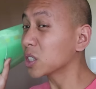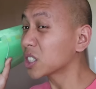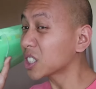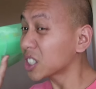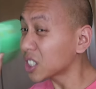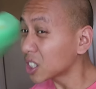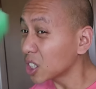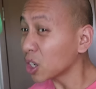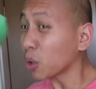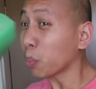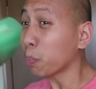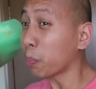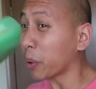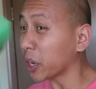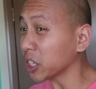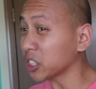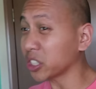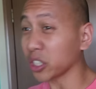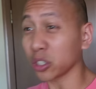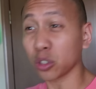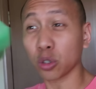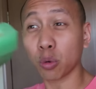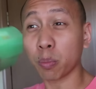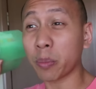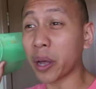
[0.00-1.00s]
could still
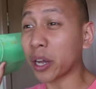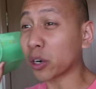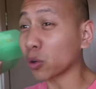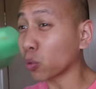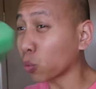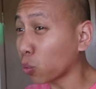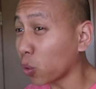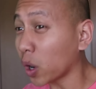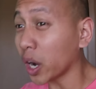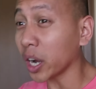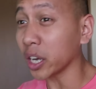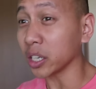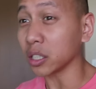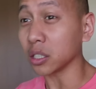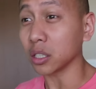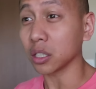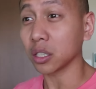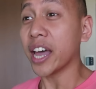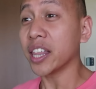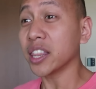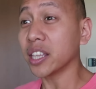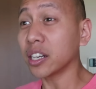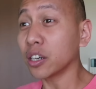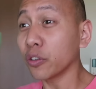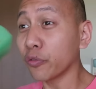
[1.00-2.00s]
budget no matter what.
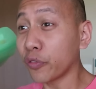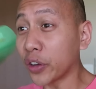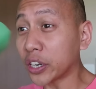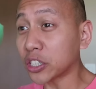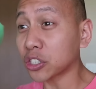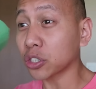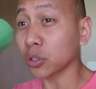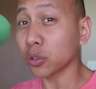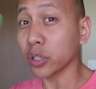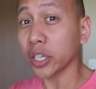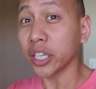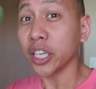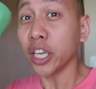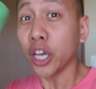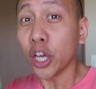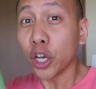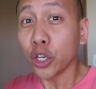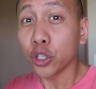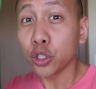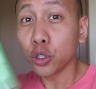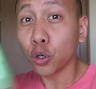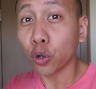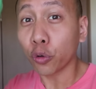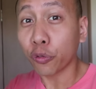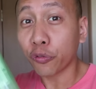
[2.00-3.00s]
And then eventually
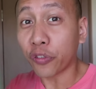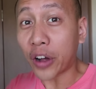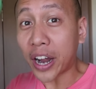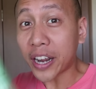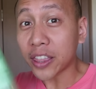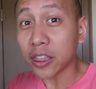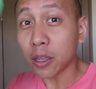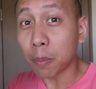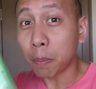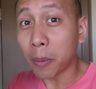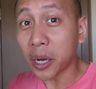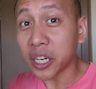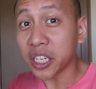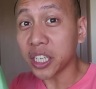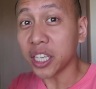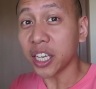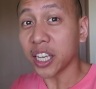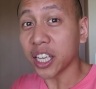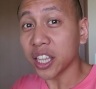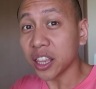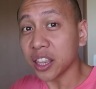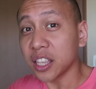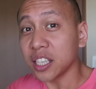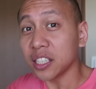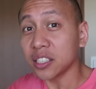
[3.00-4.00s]
you'll find the
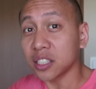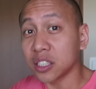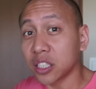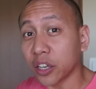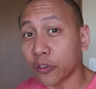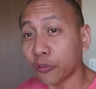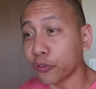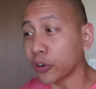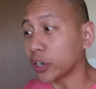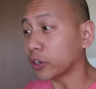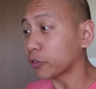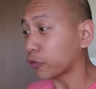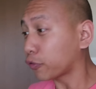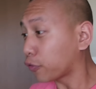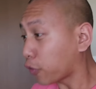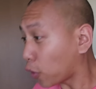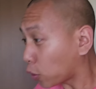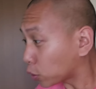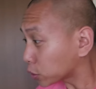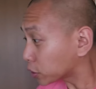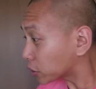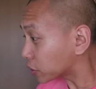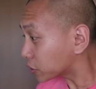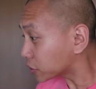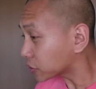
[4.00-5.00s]
money in these different
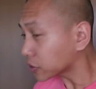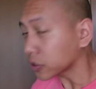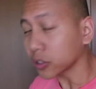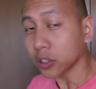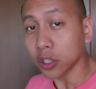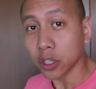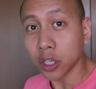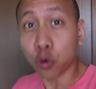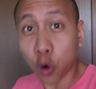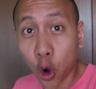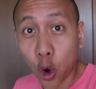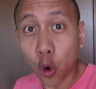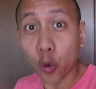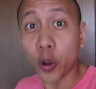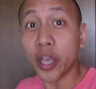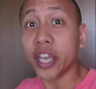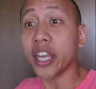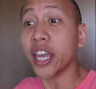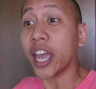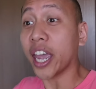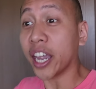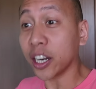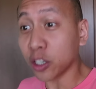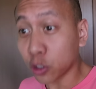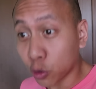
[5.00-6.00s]
folders
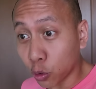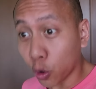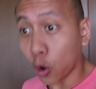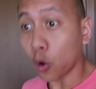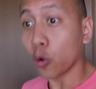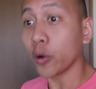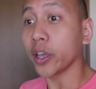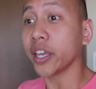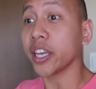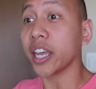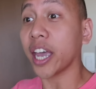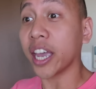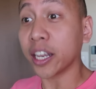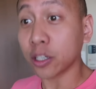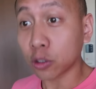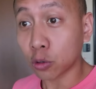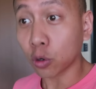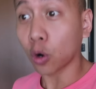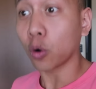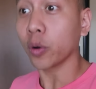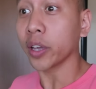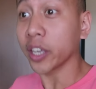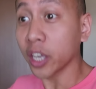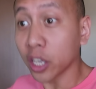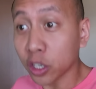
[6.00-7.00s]
growing and growing and
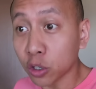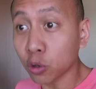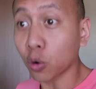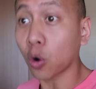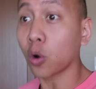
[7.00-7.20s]
growing and